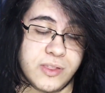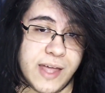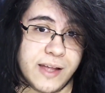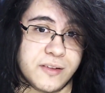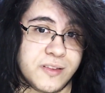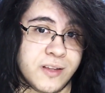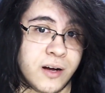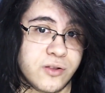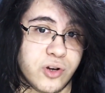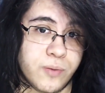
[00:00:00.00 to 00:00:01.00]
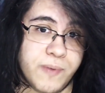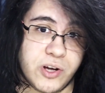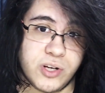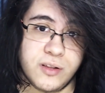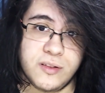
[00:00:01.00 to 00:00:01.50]
things done to your
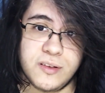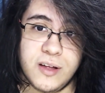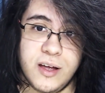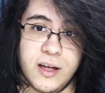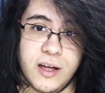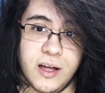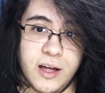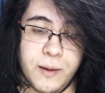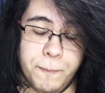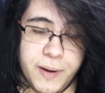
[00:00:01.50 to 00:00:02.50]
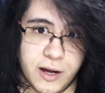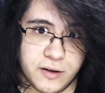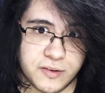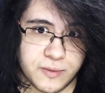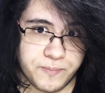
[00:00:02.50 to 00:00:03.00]
patients.
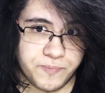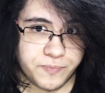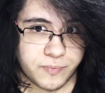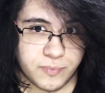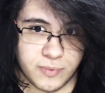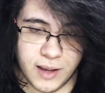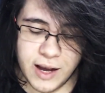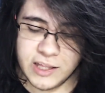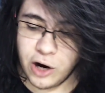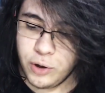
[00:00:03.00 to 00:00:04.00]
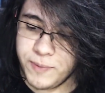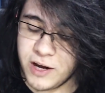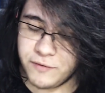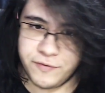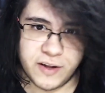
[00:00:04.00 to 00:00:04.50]
Because that would be
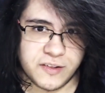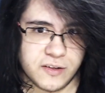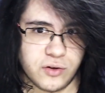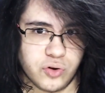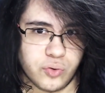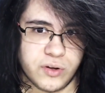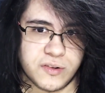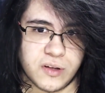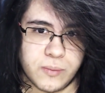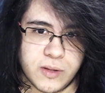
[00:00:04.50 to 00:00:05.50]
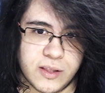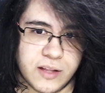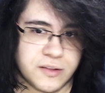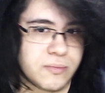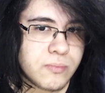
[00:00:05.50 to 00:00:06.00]
confessing to doing something
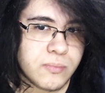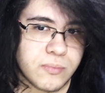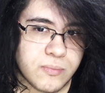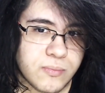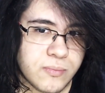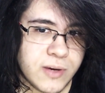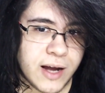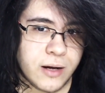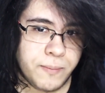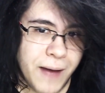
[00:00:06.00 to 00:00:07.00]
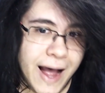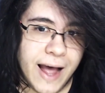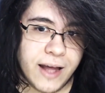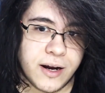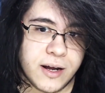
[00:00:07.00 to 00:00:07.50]
that's kind of
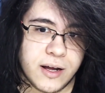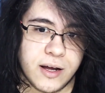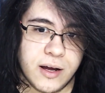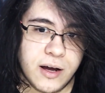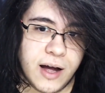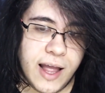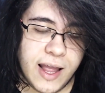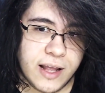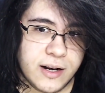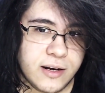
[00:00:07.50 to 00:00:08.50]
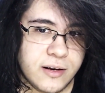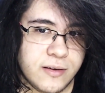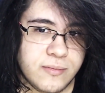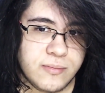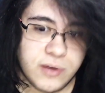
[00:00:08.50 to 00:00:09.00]
bad. And,
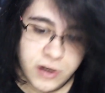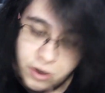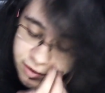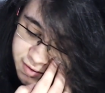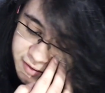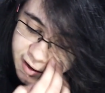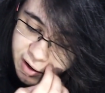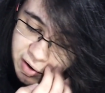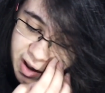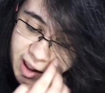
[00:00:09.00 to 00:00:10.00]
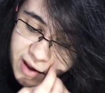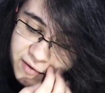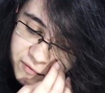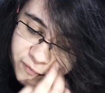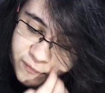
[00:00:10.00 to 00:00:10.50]
you know, it's like,
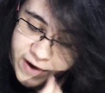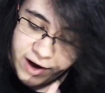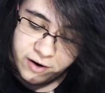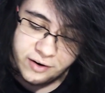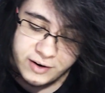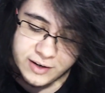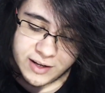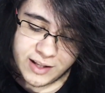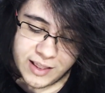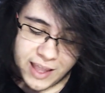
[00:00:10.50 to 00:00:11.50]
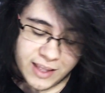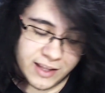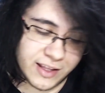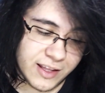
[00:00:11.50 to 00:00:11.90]
okay, fair, like,